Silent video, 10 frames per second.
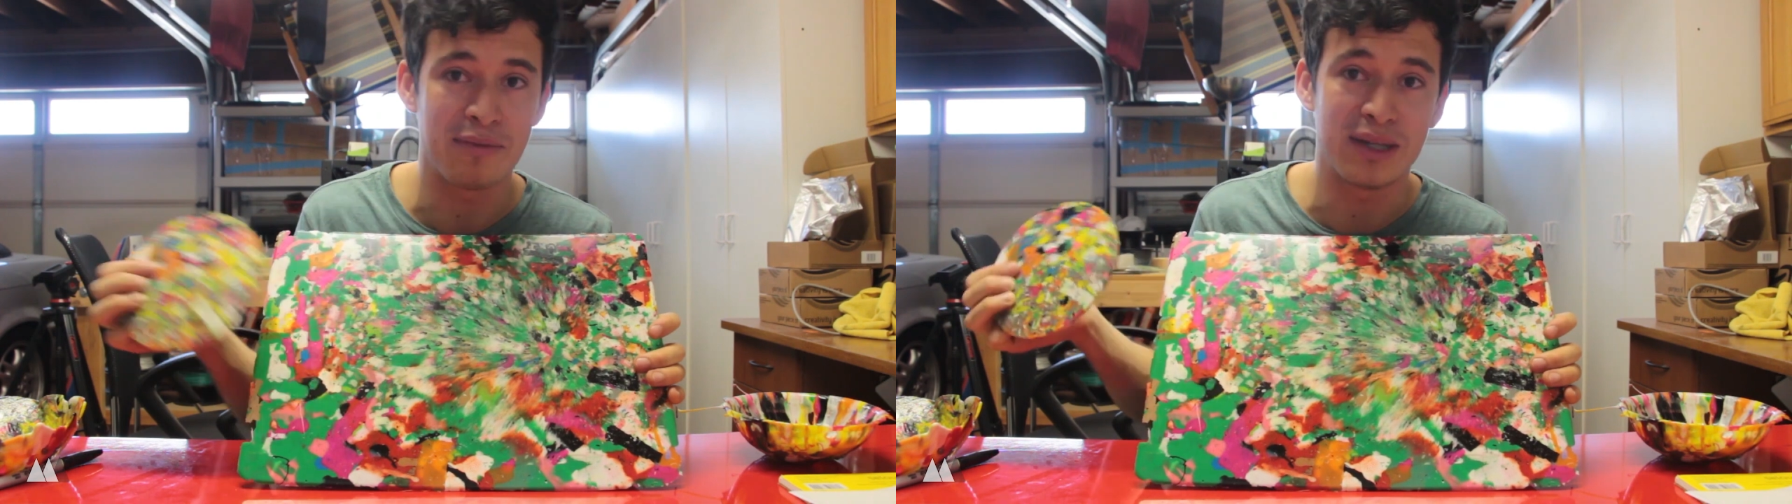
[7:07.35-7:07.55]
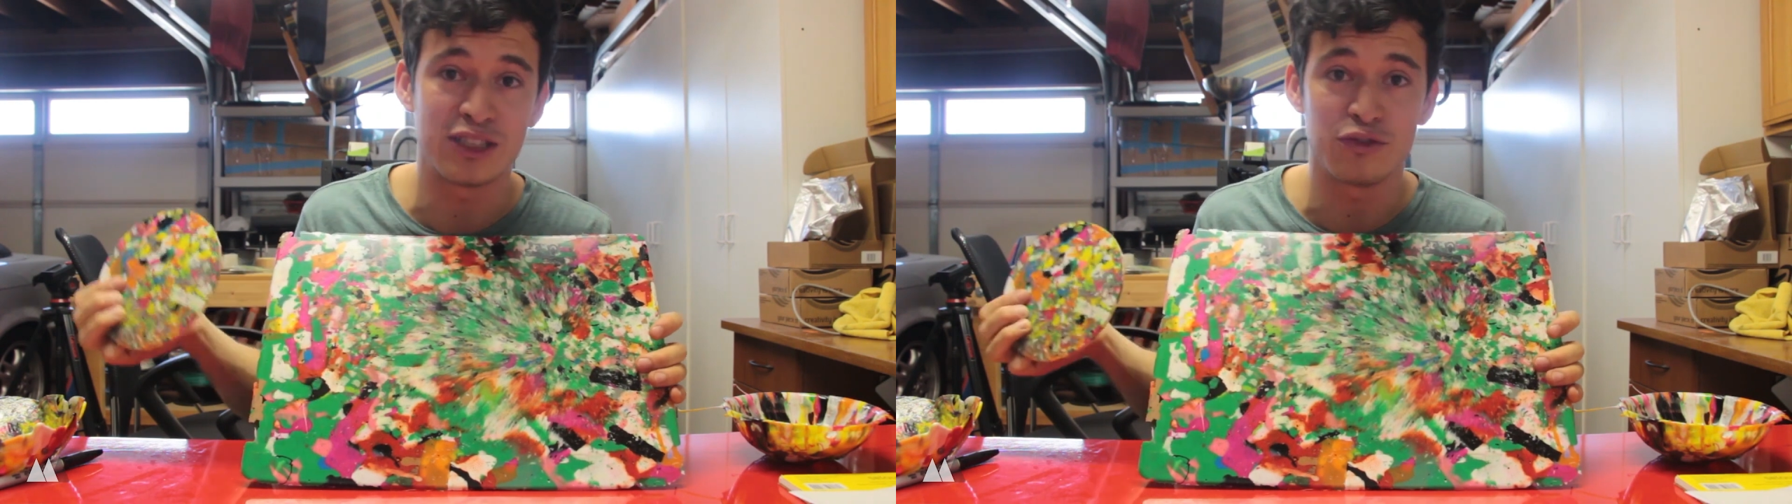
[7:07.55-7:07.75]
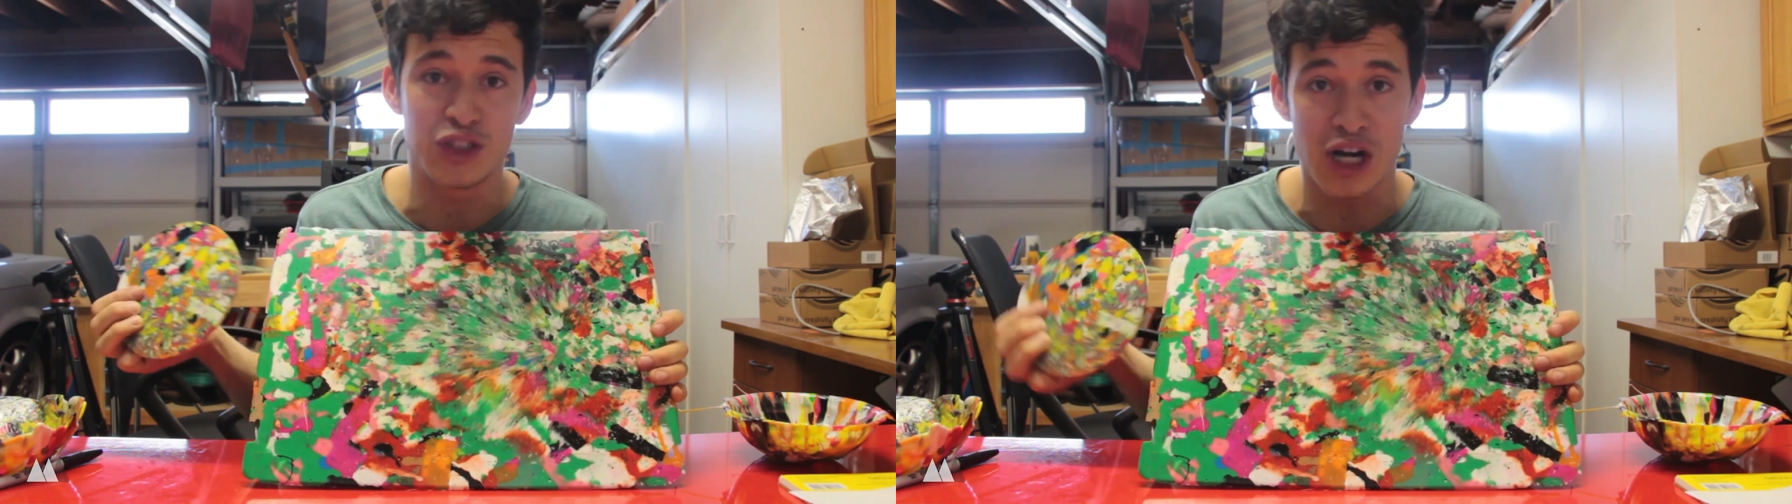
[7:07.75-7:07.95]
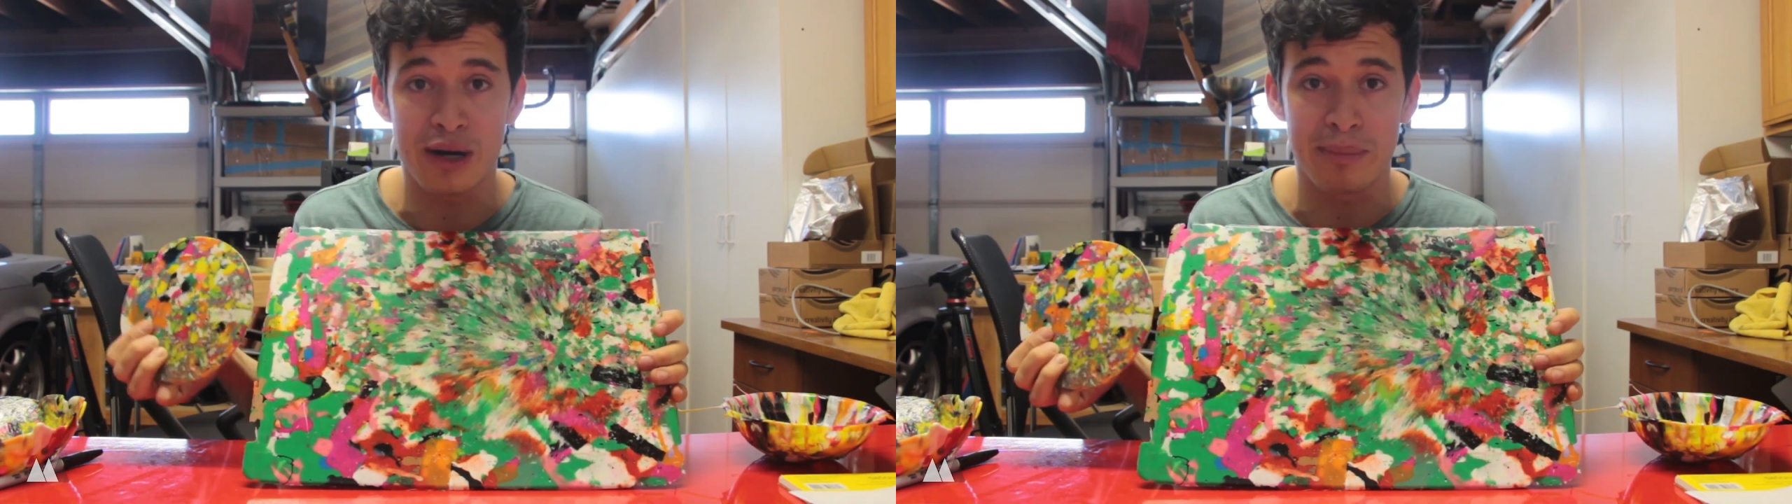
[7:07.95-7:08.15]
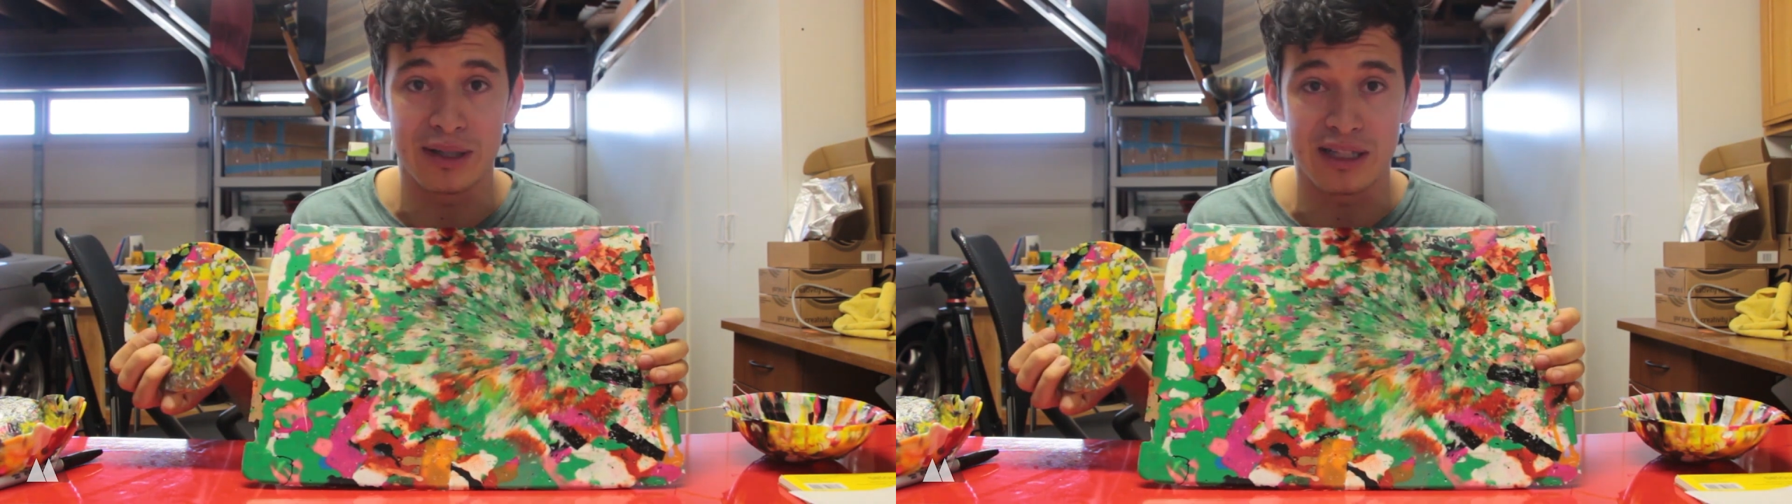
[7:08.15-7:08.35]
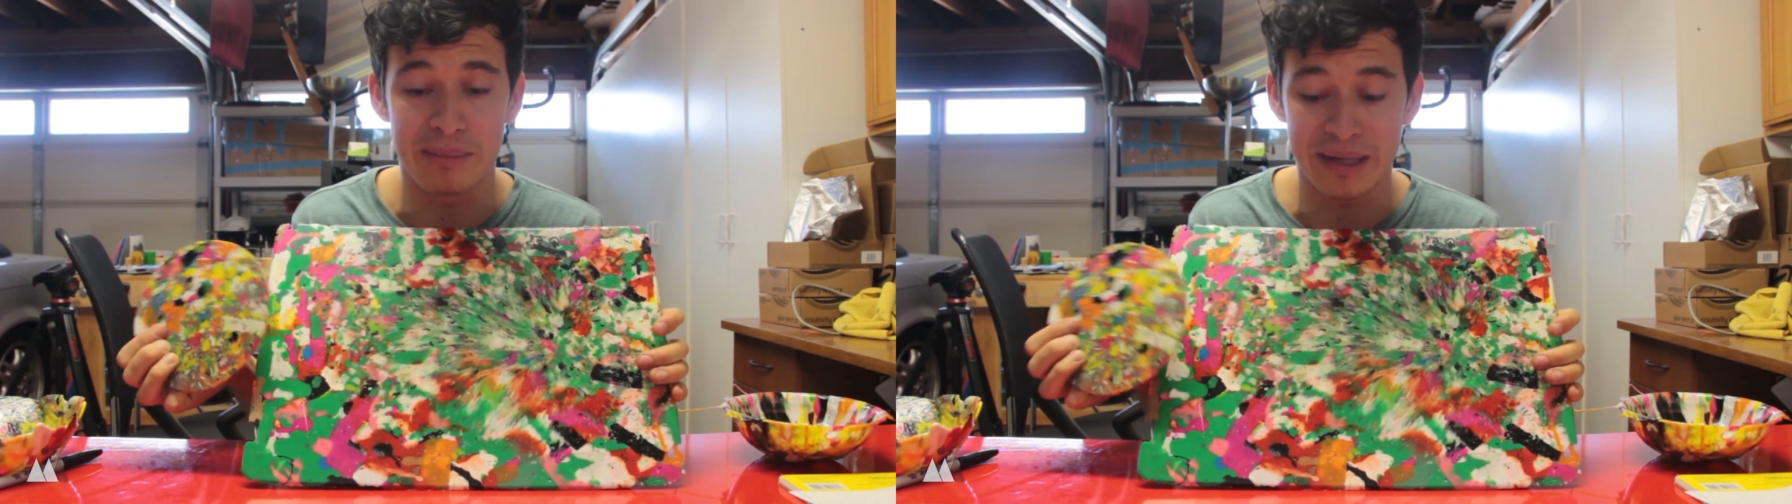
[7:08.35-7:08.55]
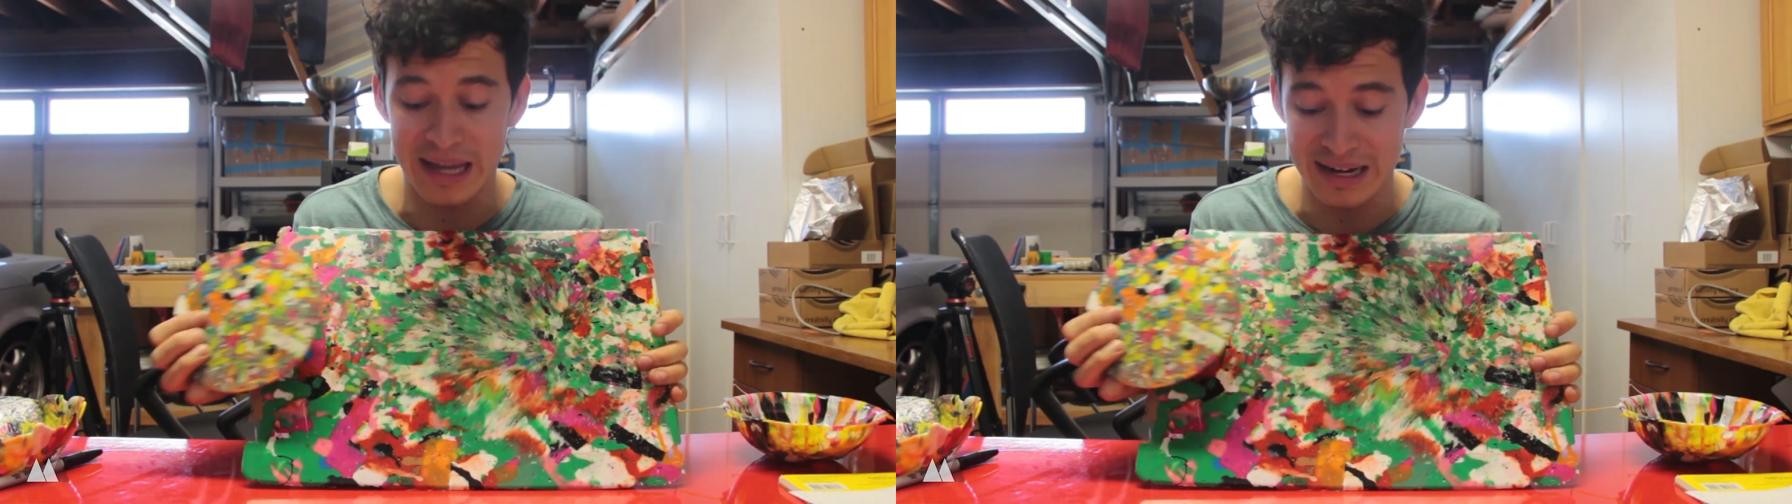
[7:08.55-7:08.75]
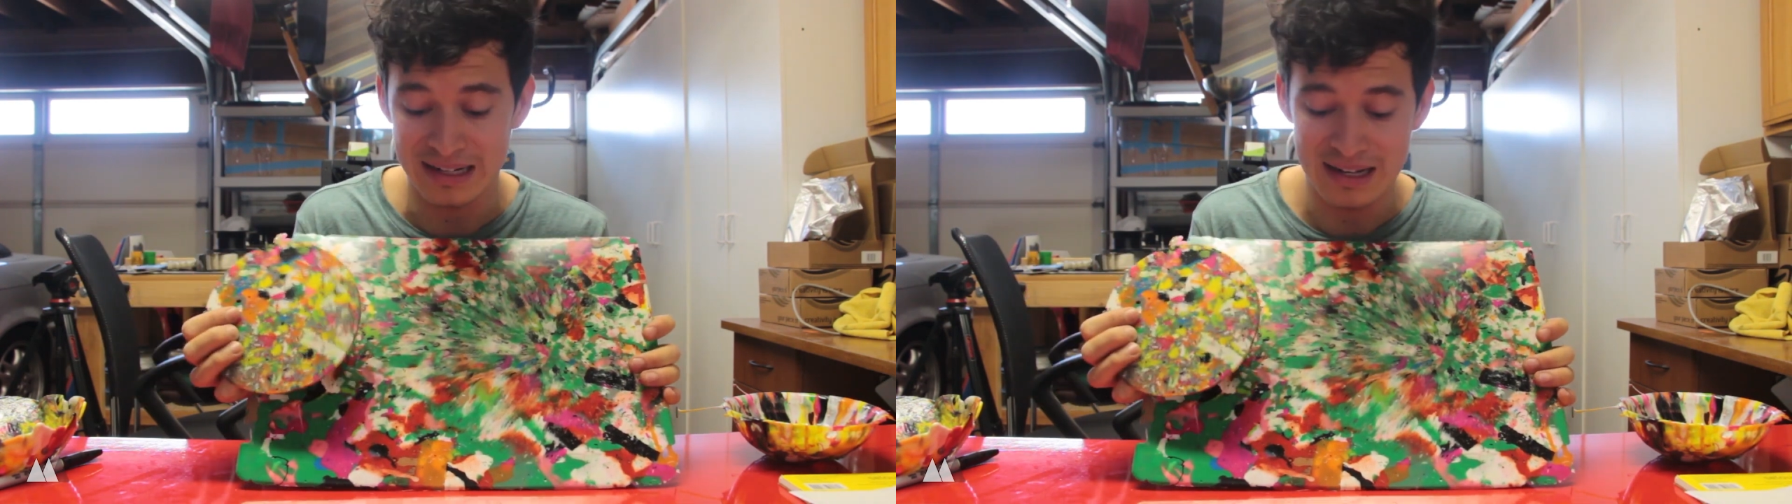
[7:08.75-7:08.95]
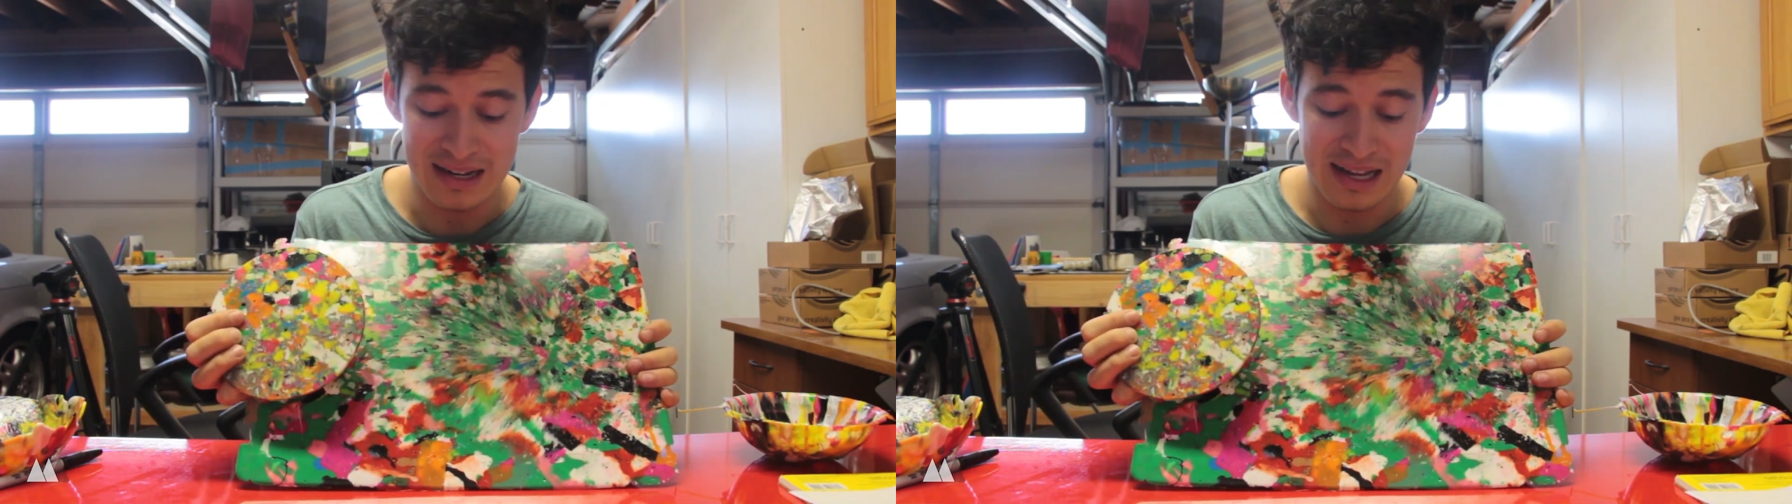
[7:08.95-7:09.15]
bunch of junk built up again,